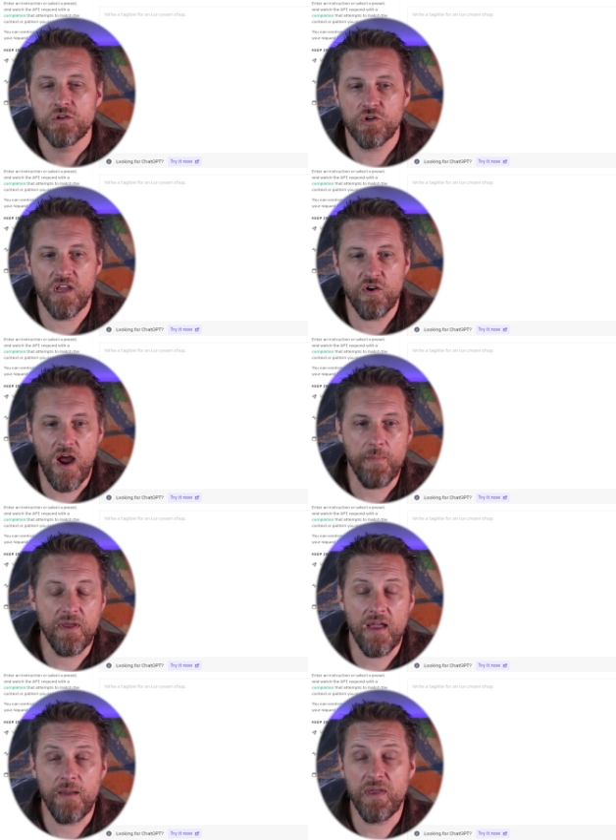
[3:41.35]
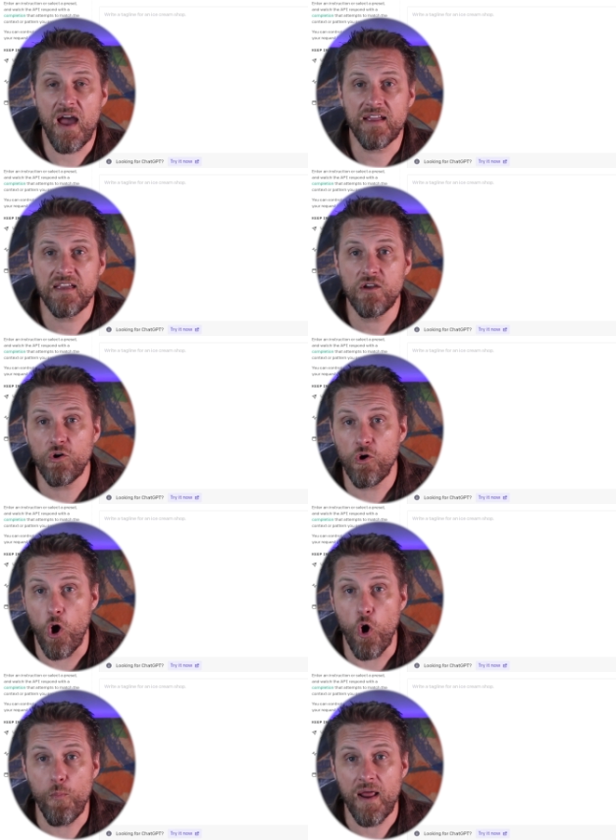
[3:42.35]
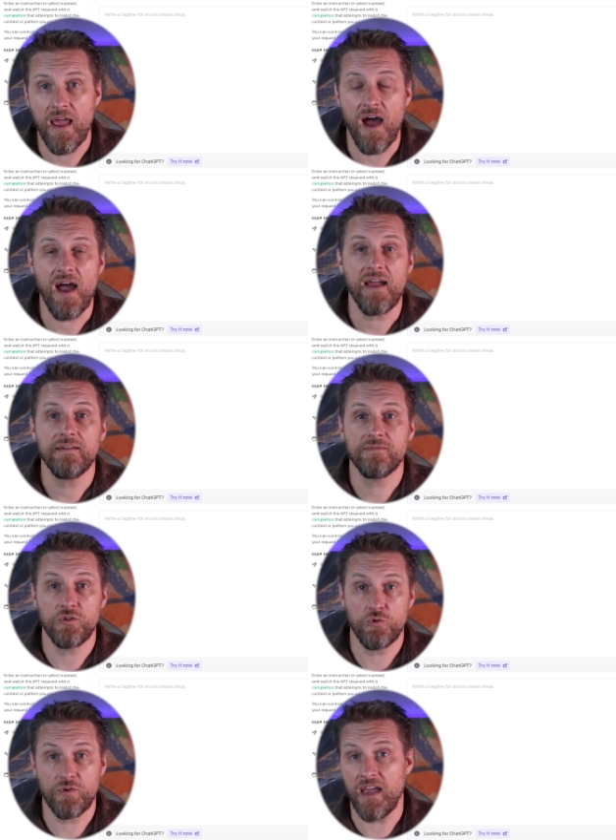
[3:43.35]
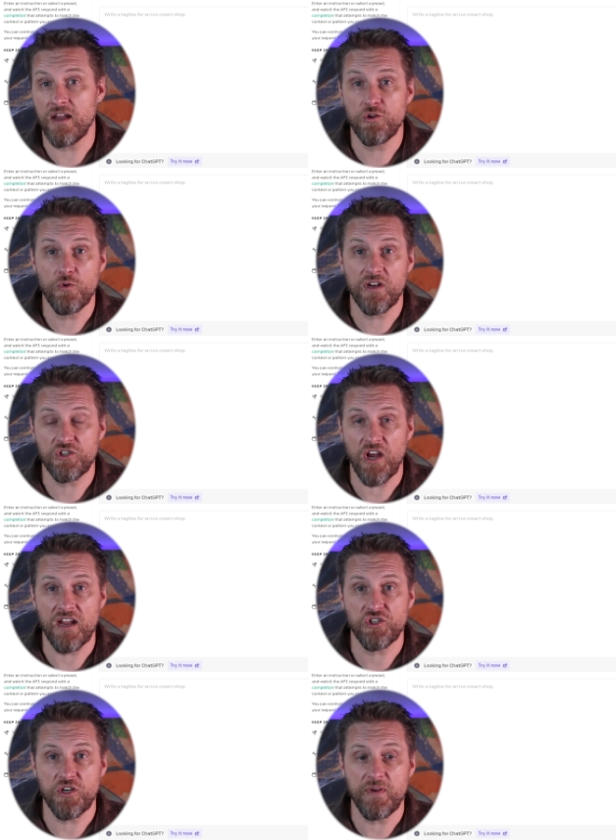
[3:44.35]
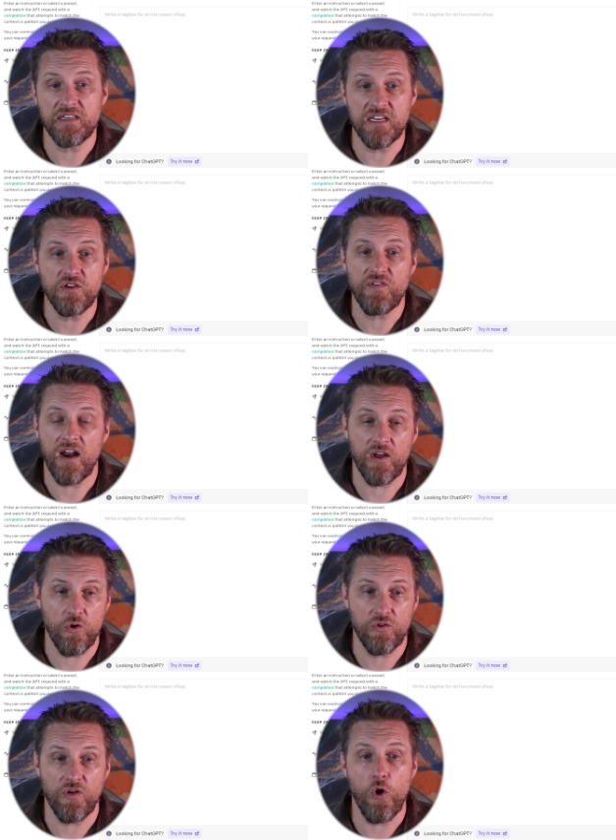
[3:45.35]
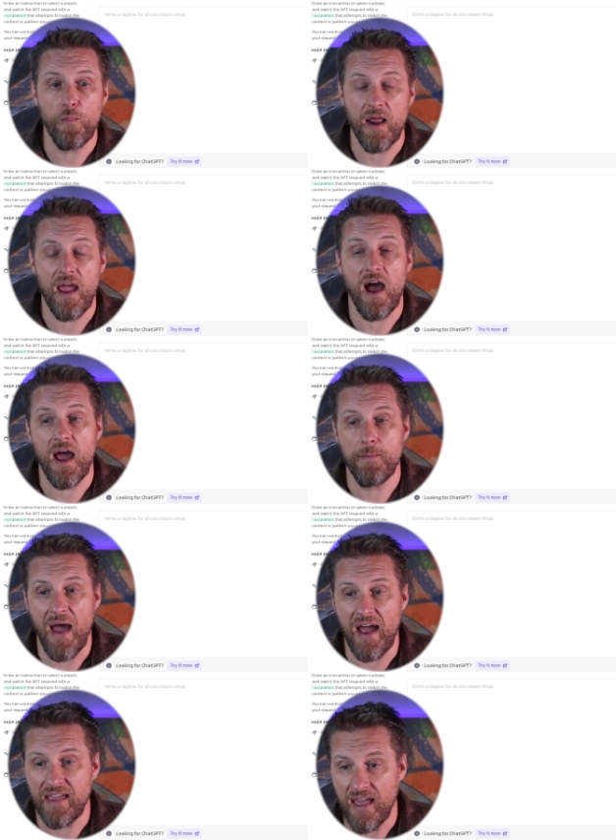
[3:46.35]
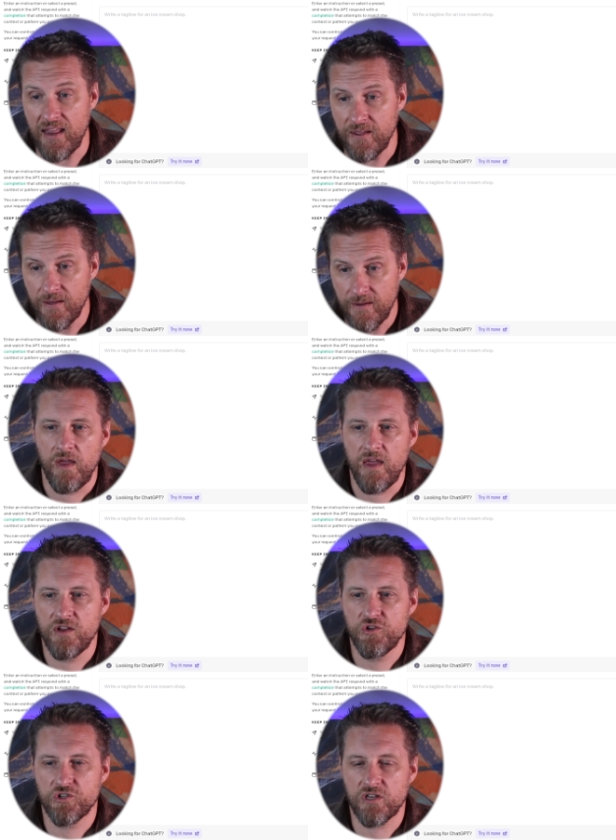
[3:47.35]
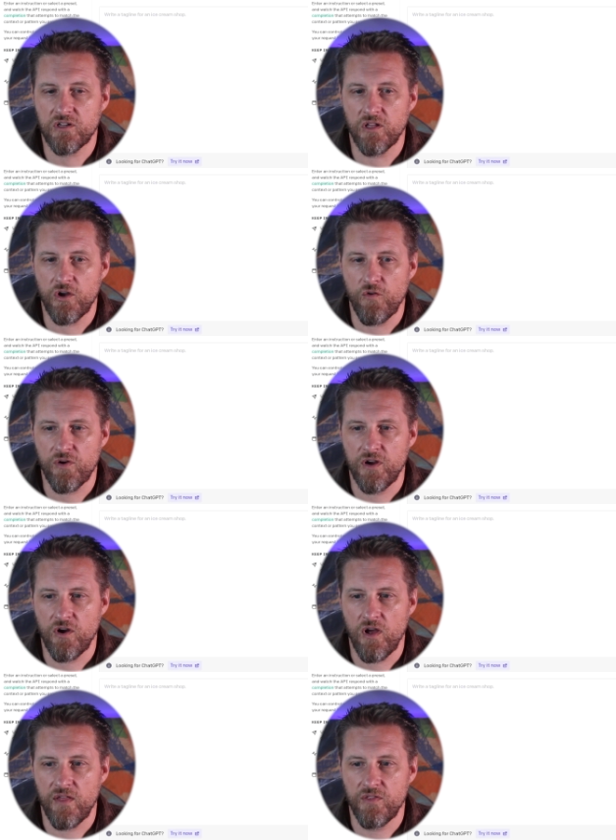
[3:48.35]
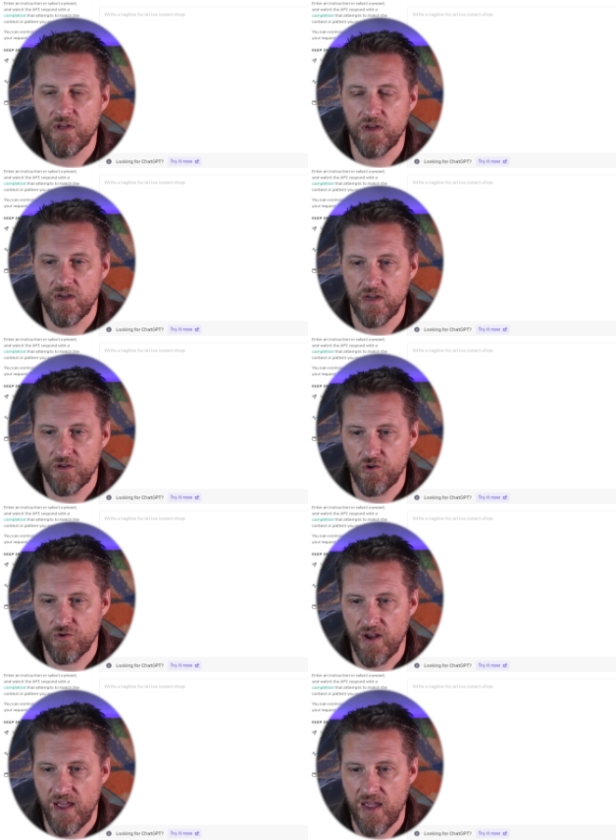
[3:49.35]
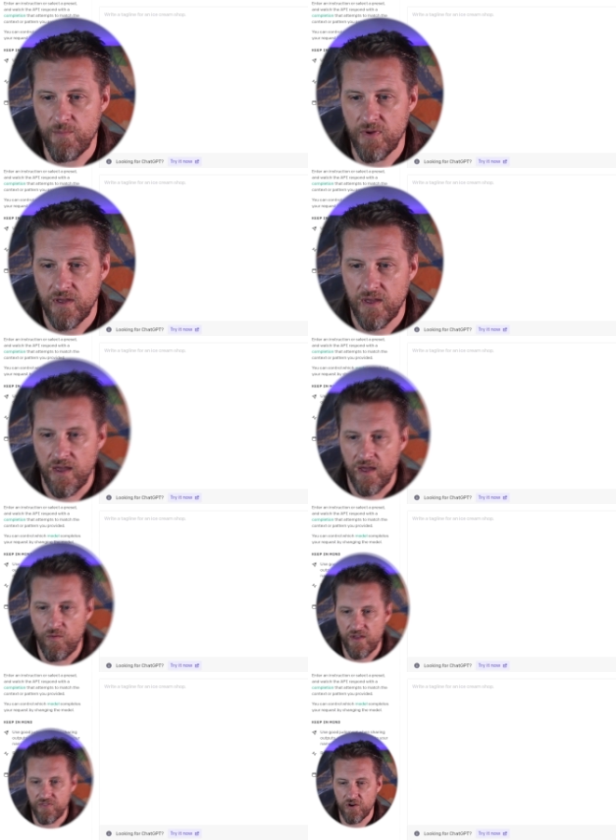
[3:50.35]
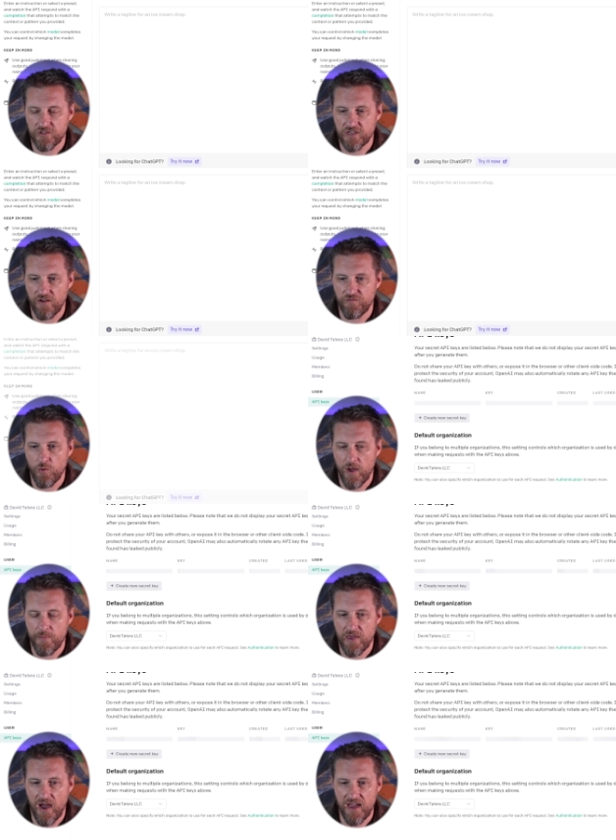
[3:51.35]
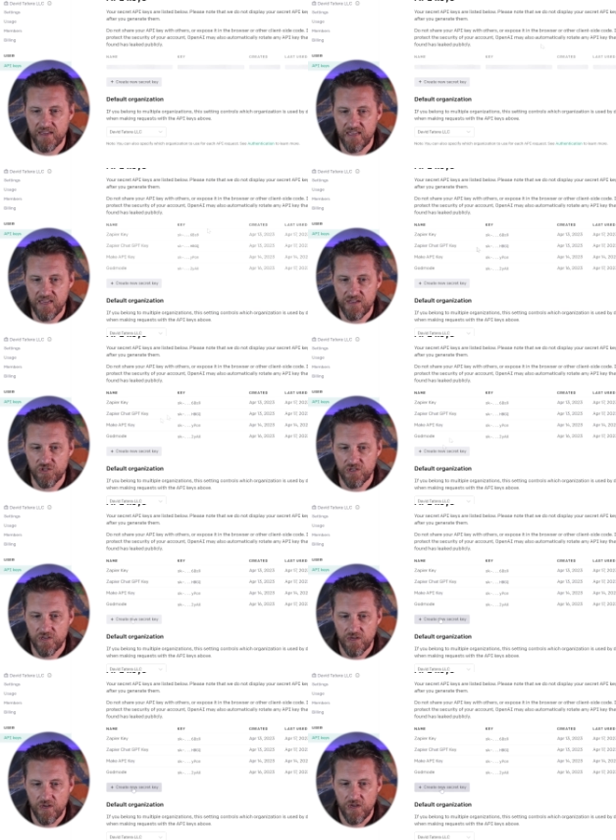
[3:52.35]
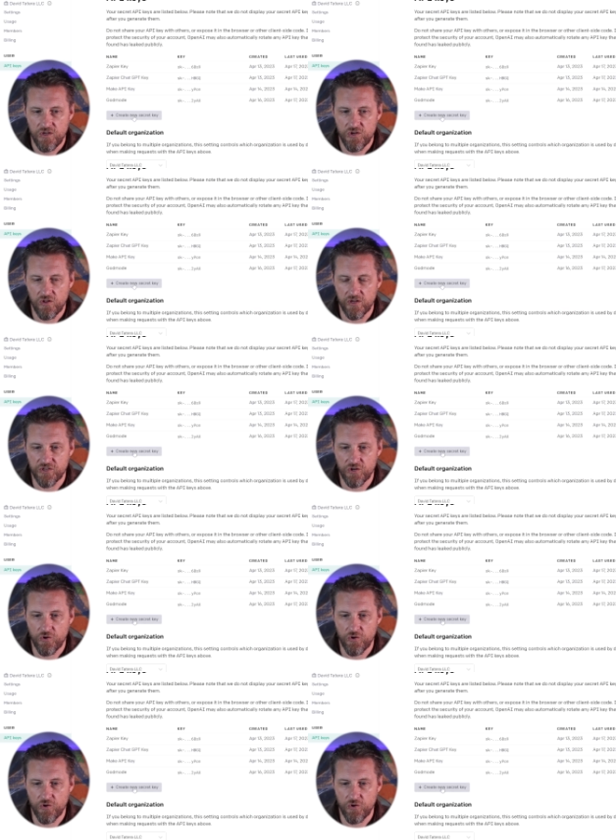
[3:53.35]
So to get your API key, you'll go to OpenAI. You can't do it at ChatGPT. You've got to go to the OpenAI backend and just click over here on the your name. And right there, it's got View API Keys. You click to